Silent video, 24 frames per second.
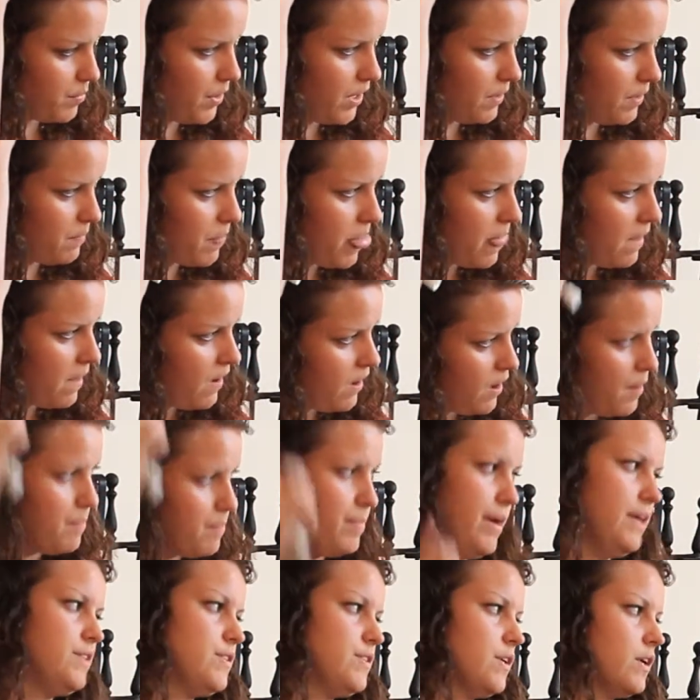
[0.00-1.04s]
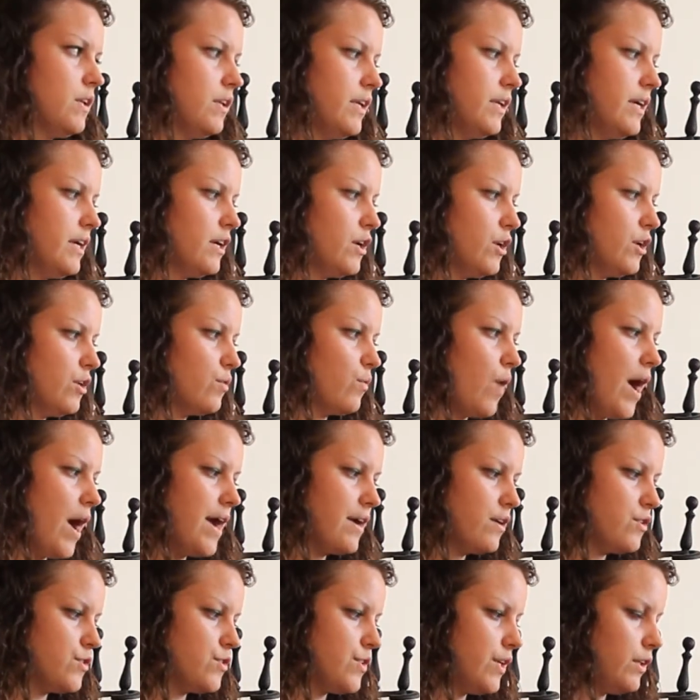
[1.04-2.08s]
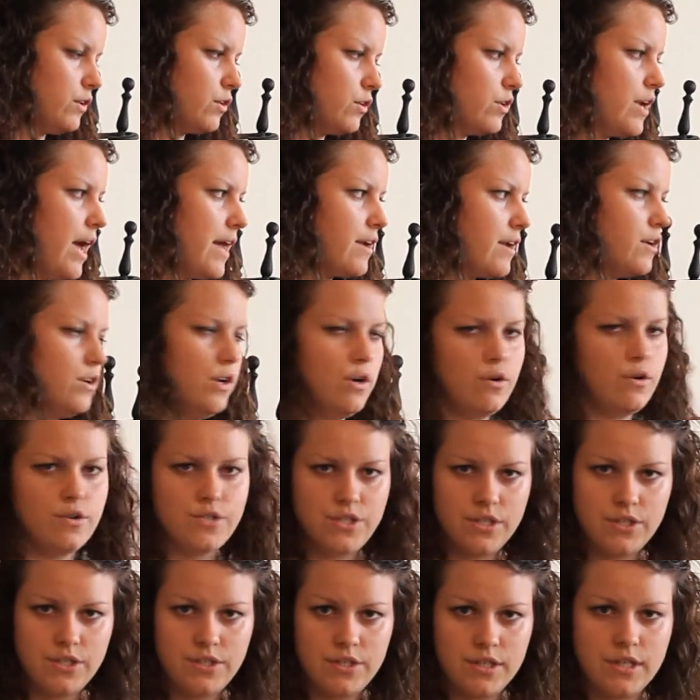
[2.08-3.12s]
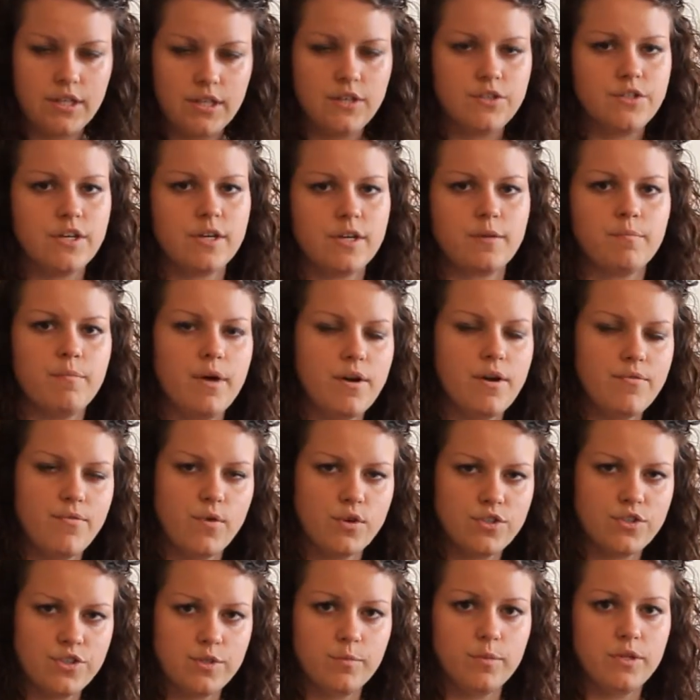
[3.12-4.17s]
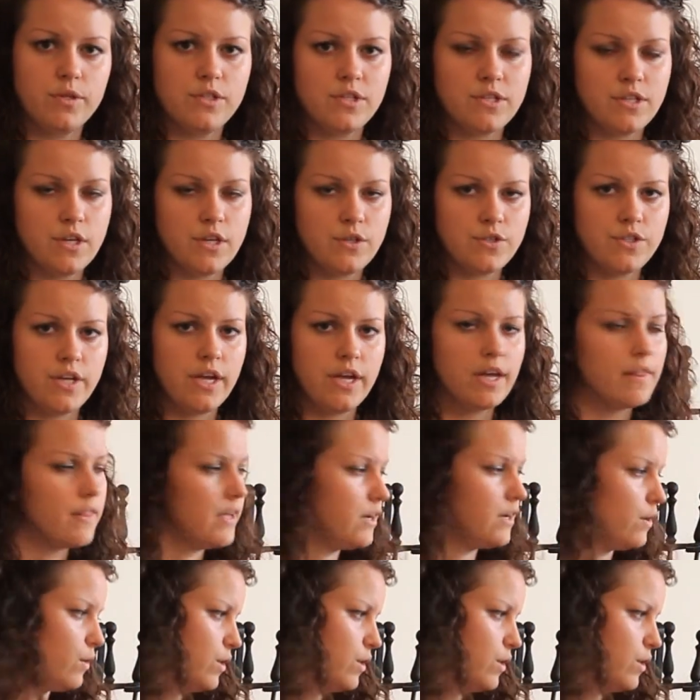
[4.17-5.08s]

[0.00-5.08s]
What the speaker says: But basically, good writers, they learn how to notice these things, like metaphor, similes, as I was saying. They